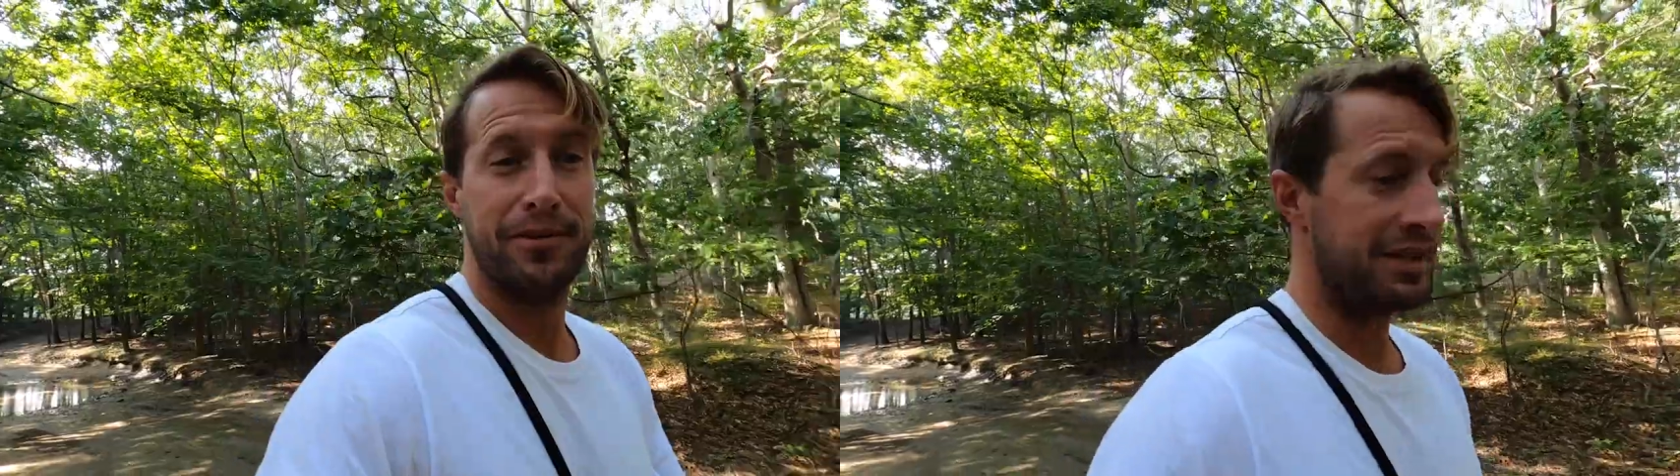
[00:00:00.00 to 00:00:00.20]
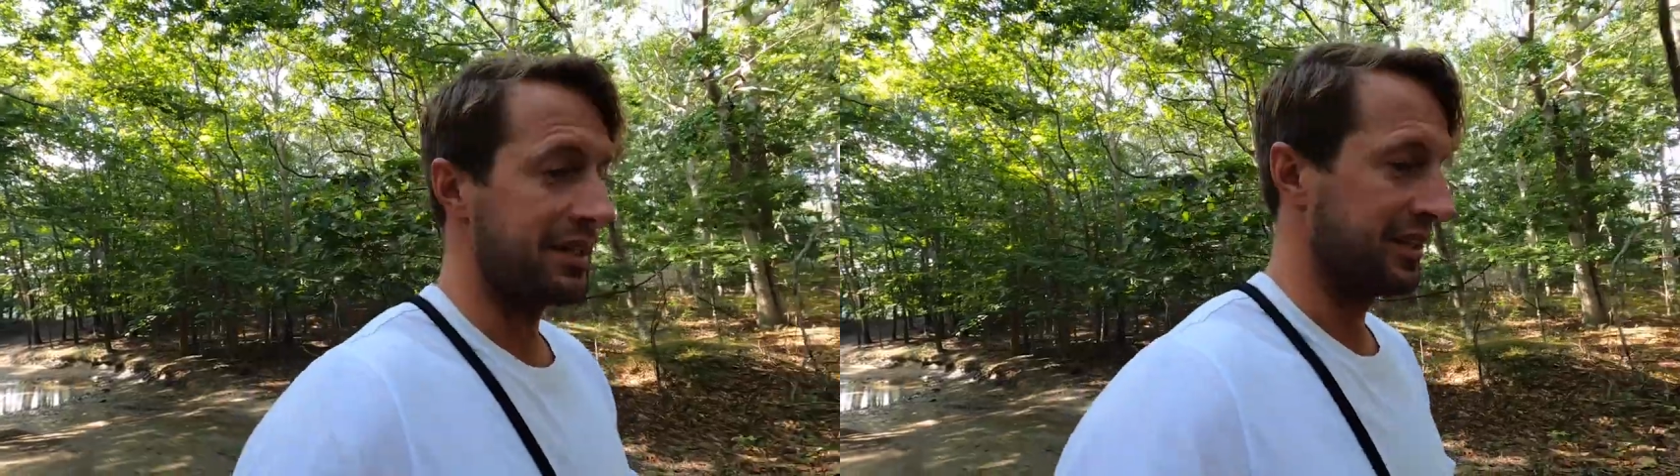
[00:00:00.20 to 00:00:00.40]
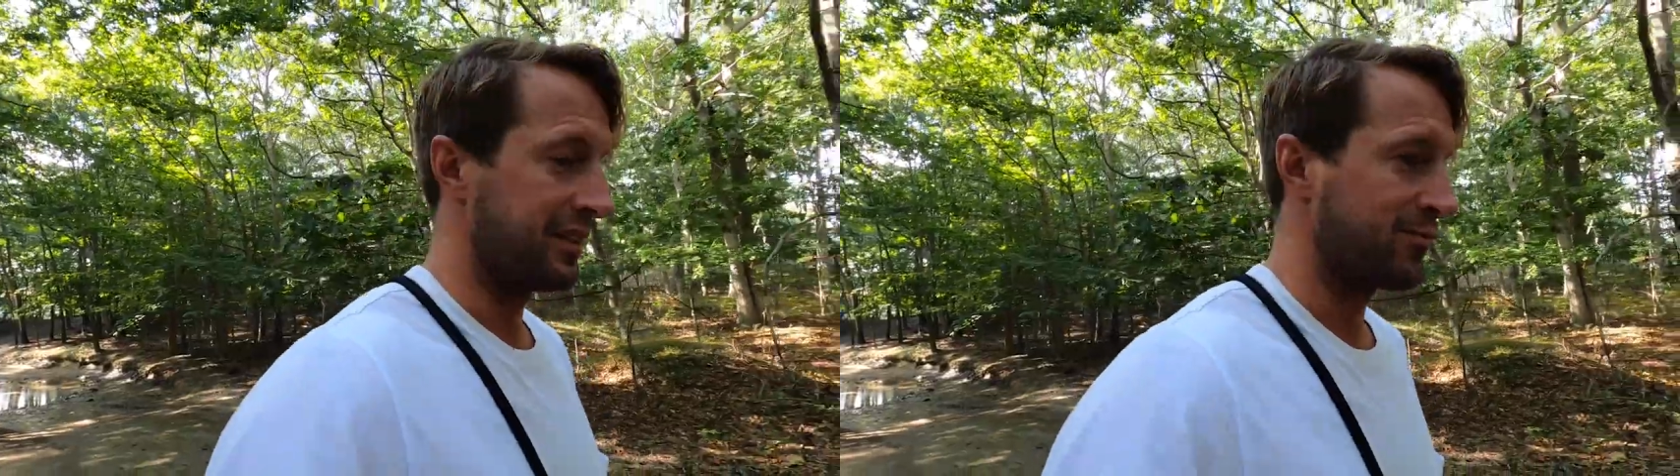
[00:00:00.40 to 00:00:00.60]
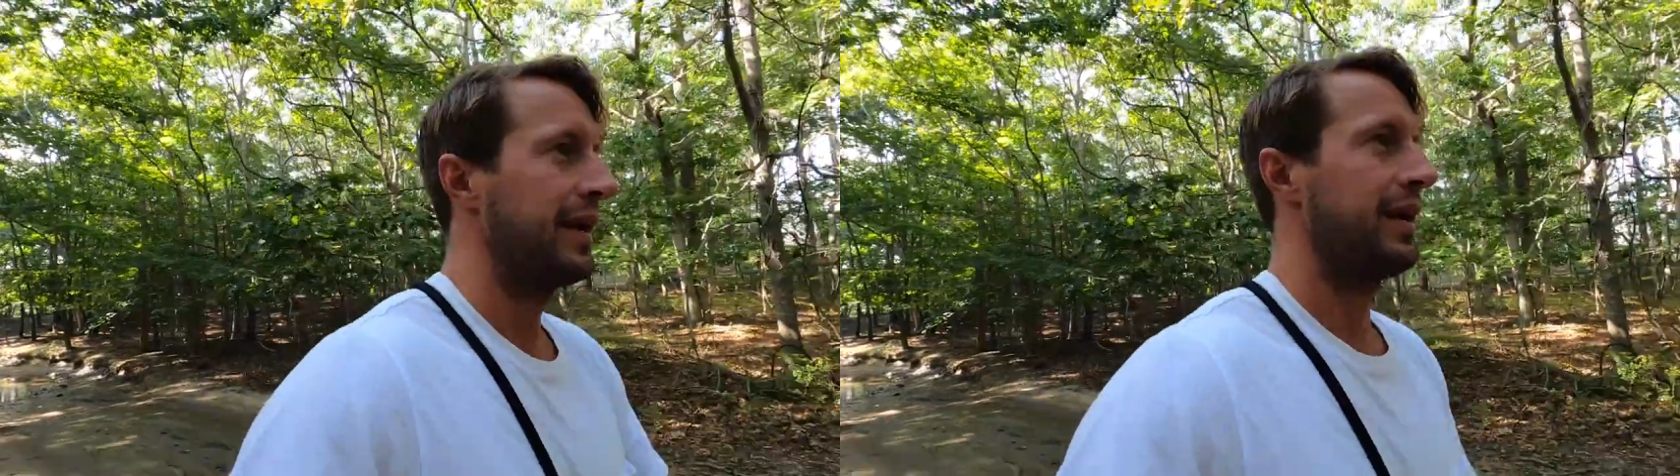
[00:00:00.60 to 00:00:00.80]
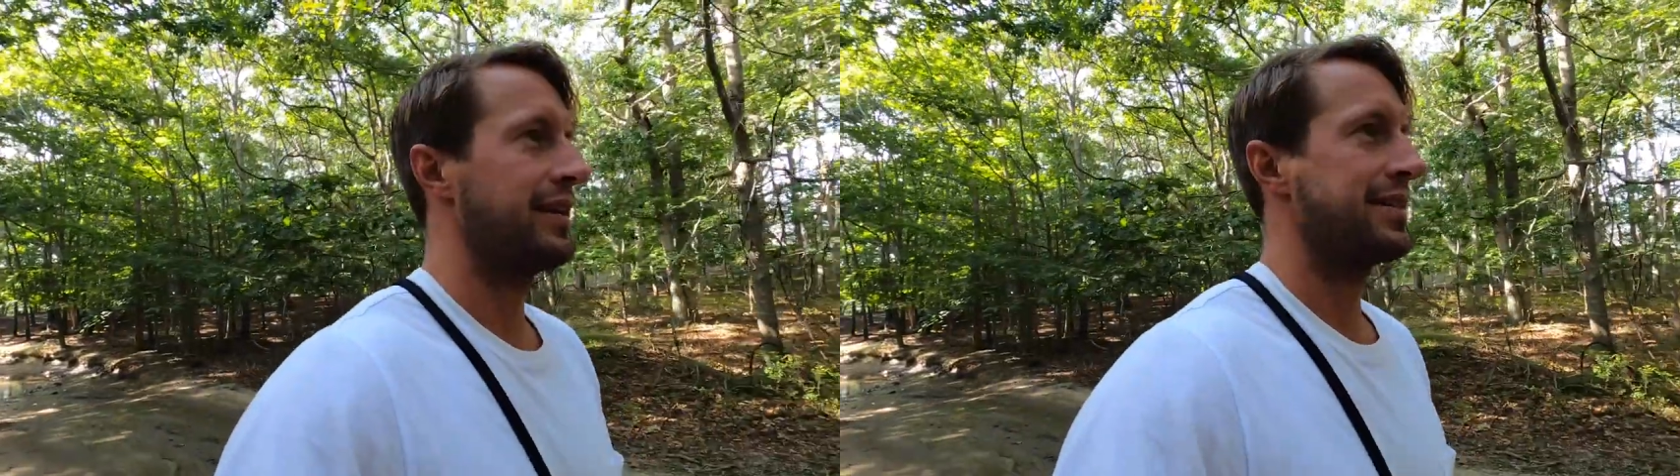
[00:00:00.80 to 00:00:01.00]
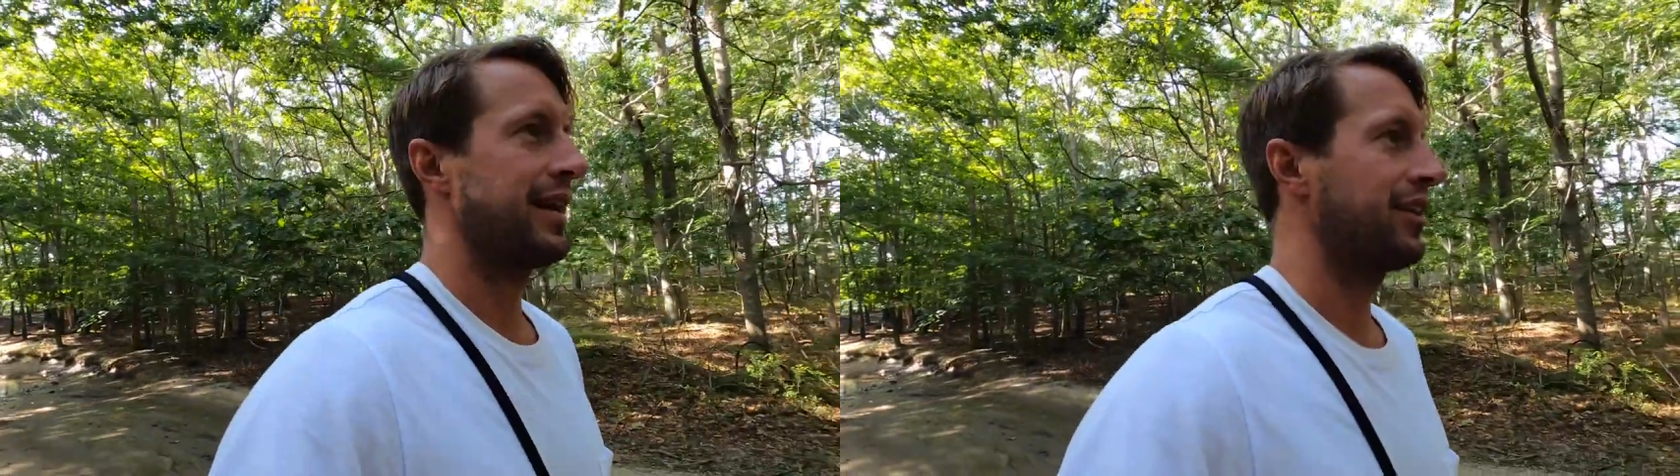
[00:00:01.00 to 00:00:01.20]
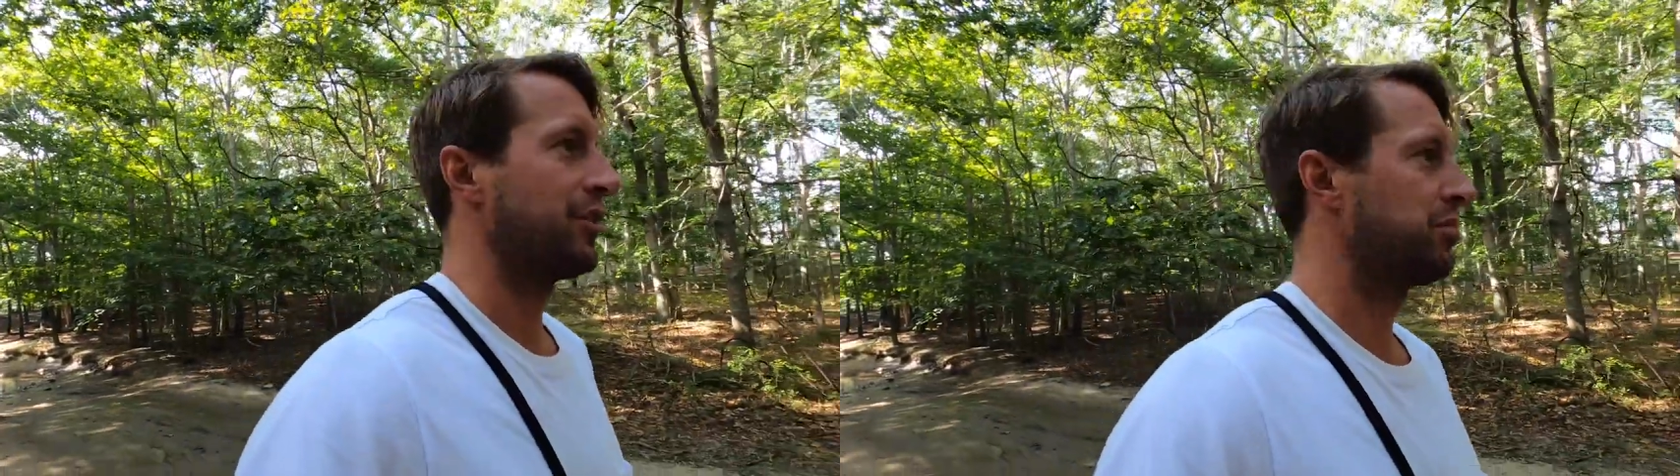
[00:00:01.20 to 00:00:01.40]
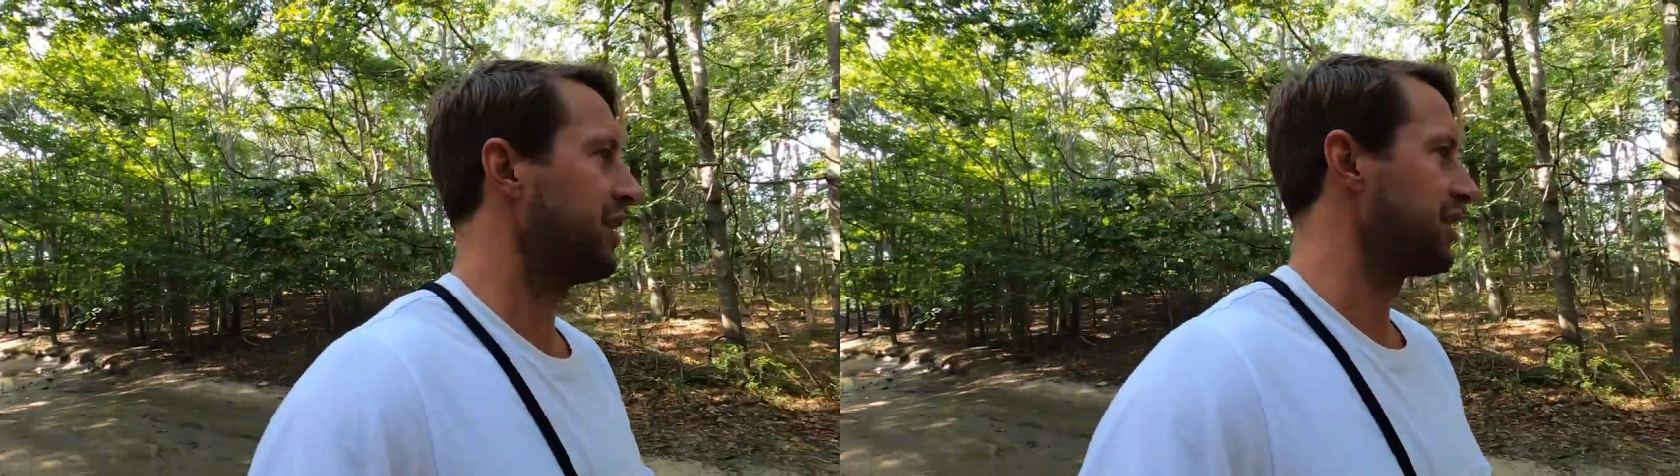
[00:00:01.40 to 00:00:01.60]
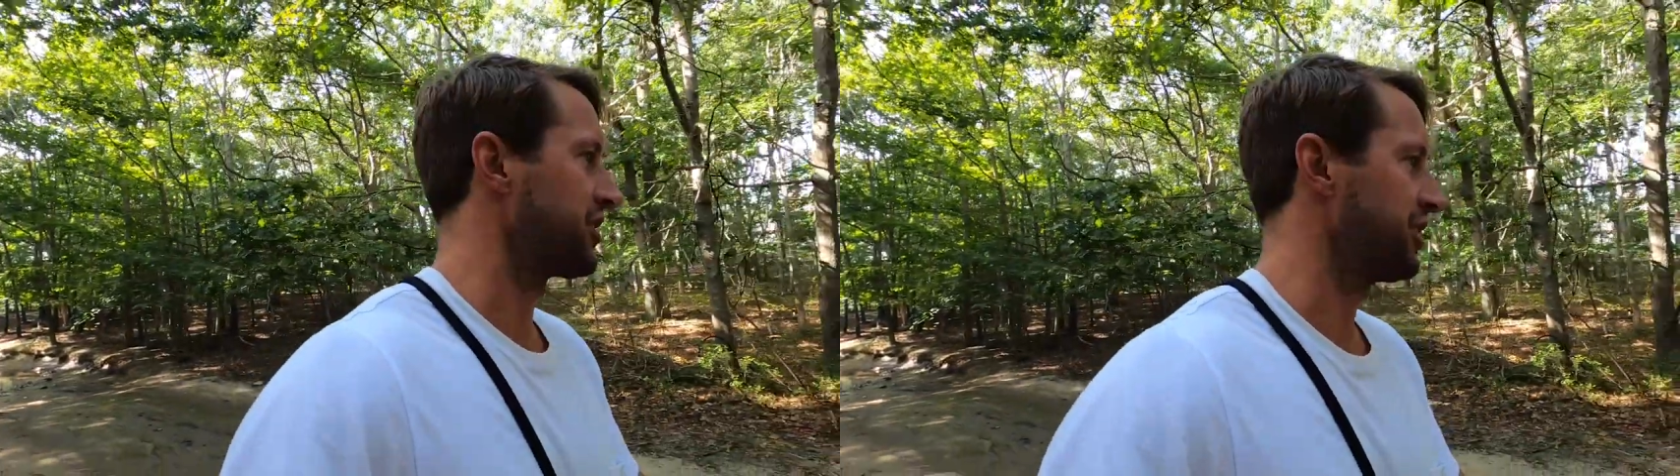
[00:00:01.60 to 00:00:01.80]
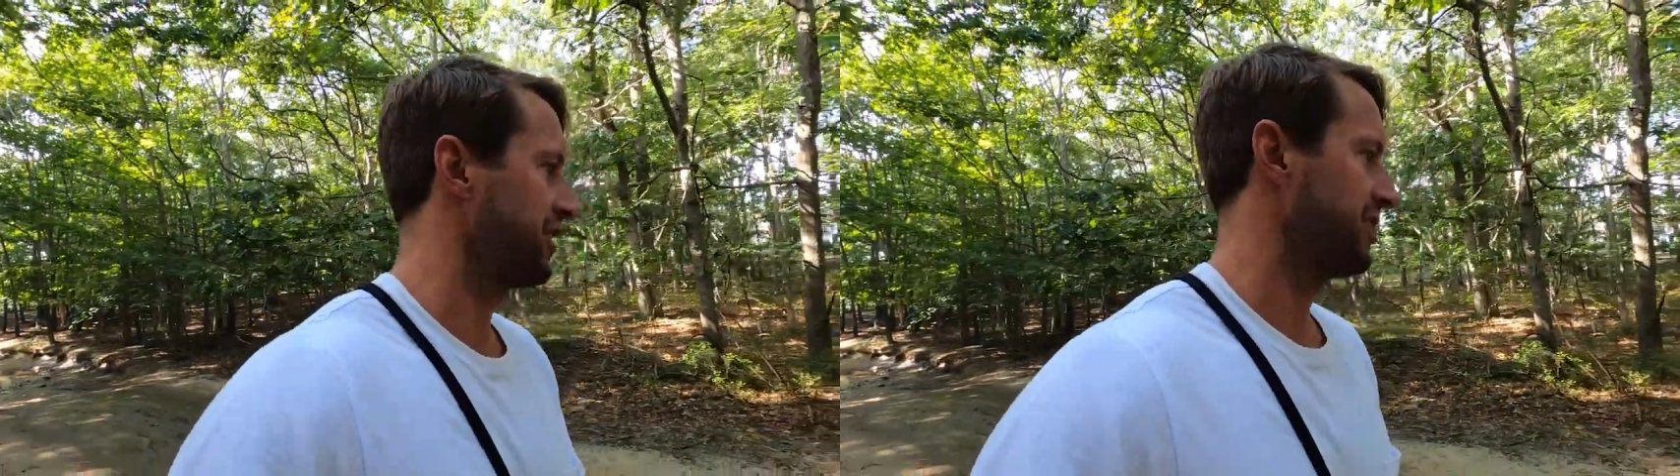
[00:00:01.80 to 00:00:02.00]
this thing. Hannah's had all the pleasure.